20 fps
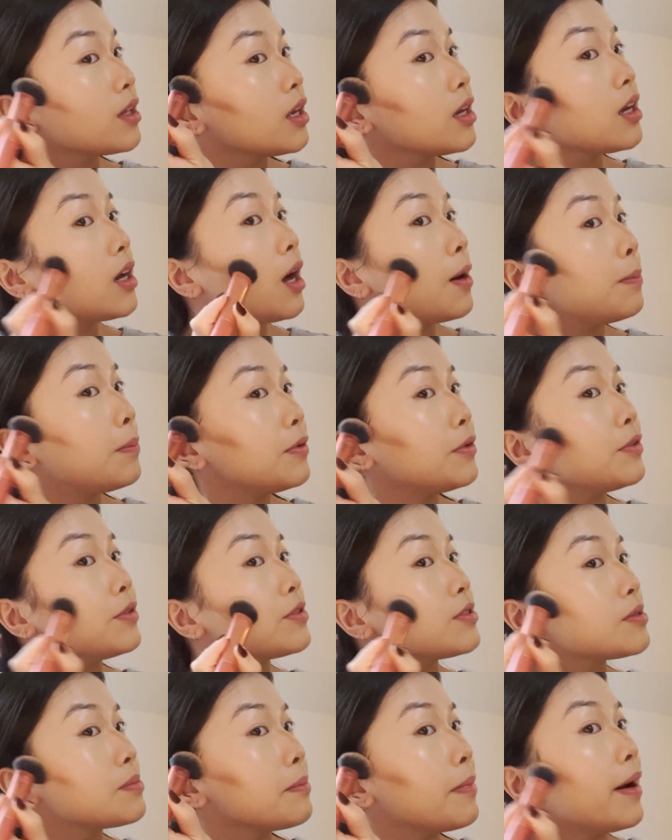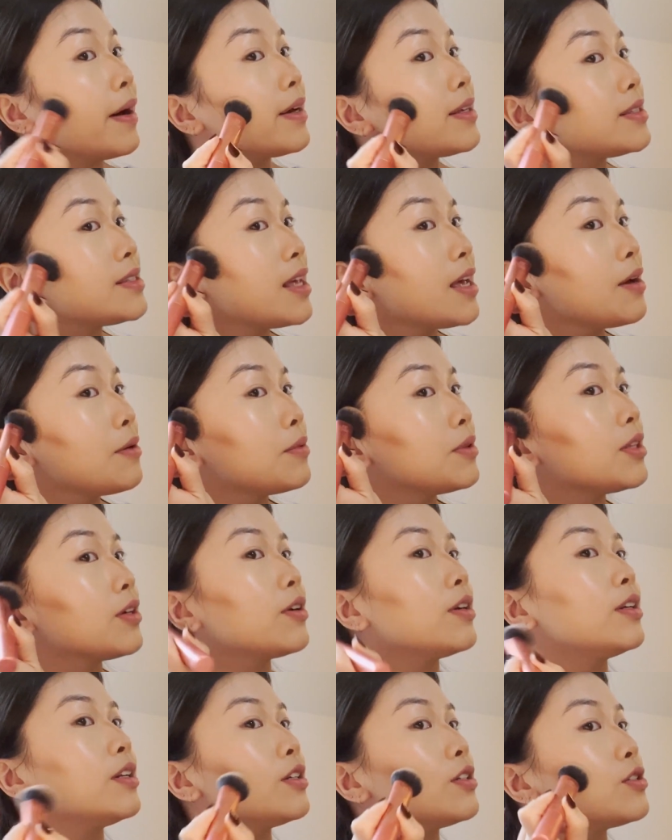couples mug set with their
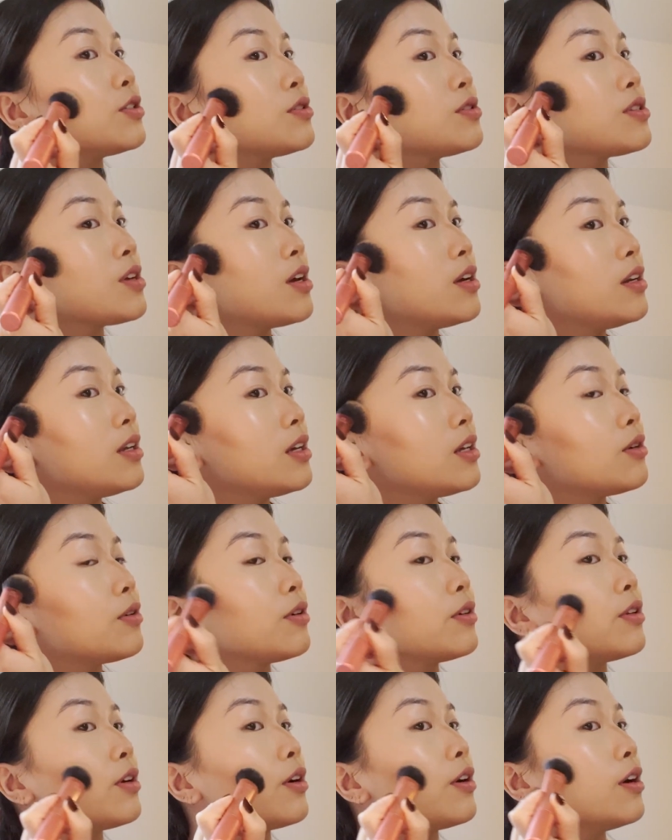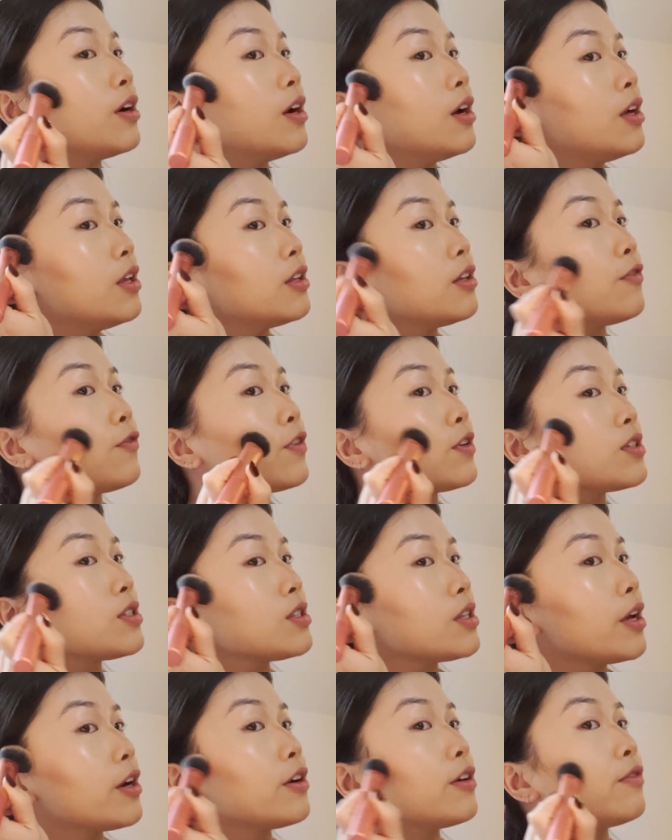initials on it, or the first
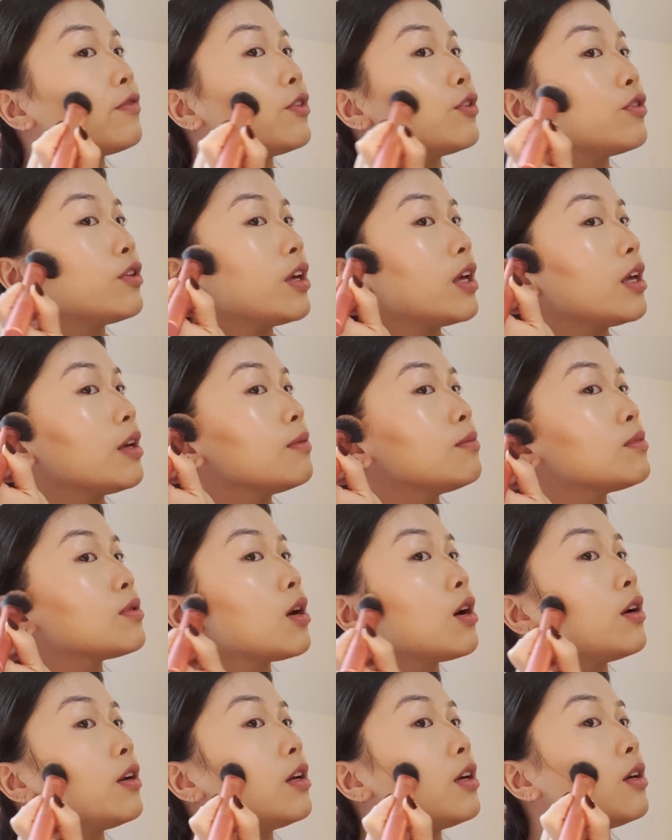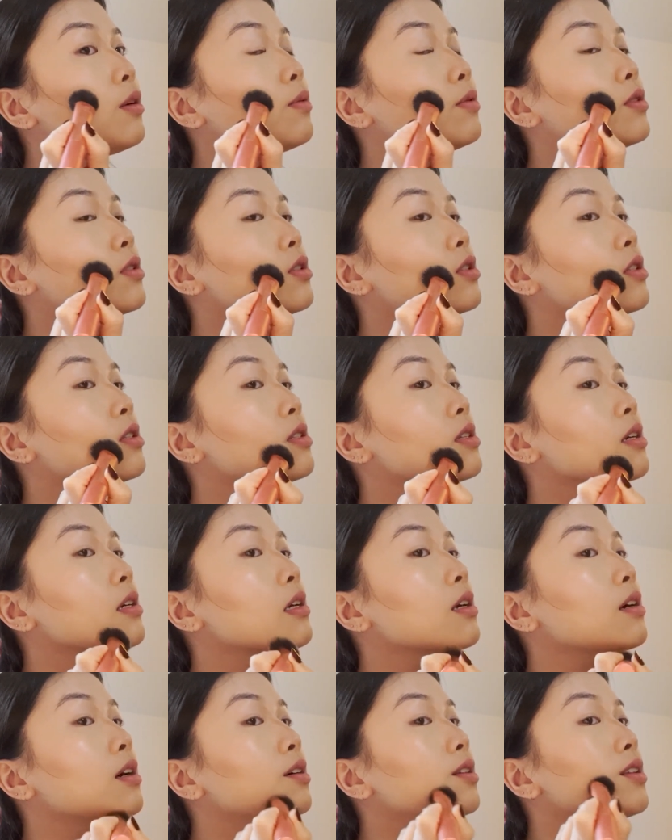letter of their names on it, which is
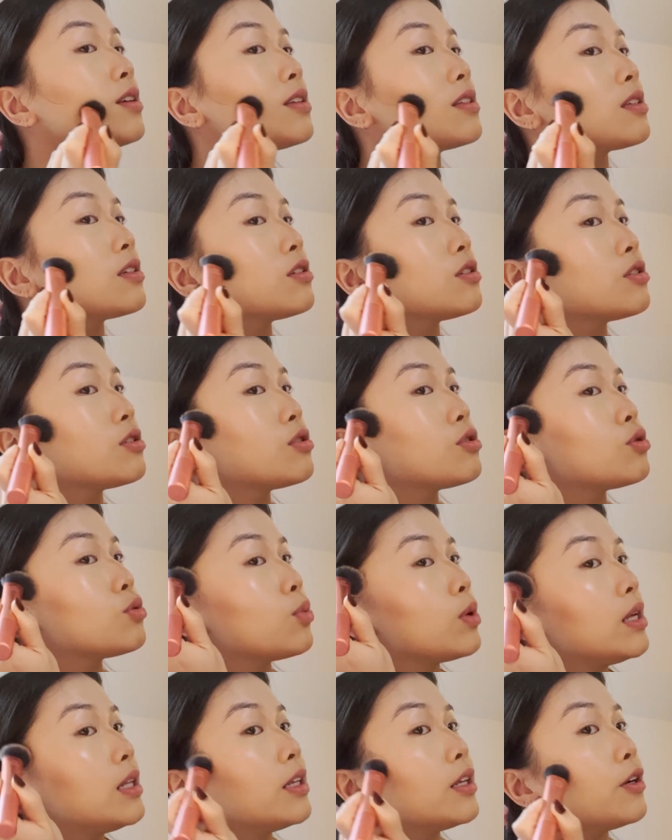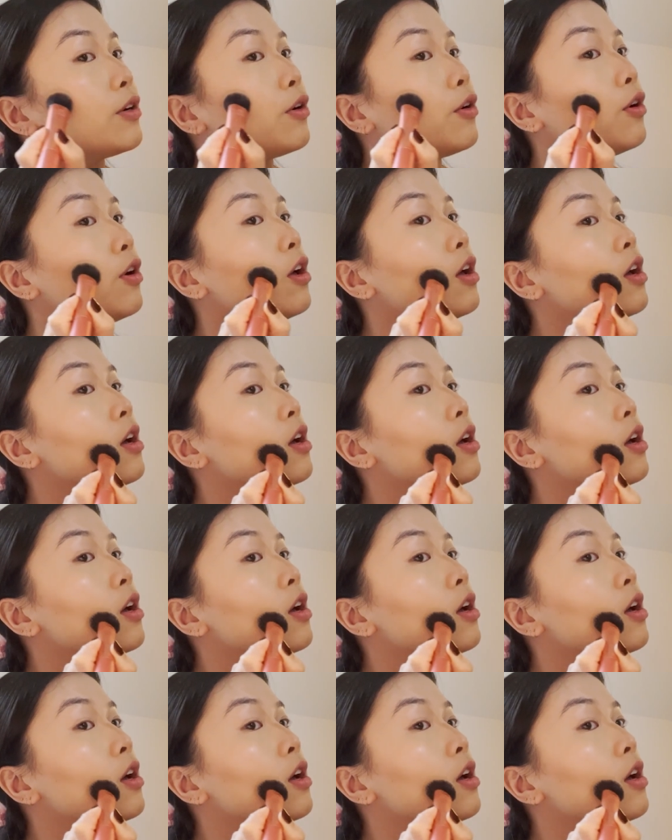like, I think, such a sweet little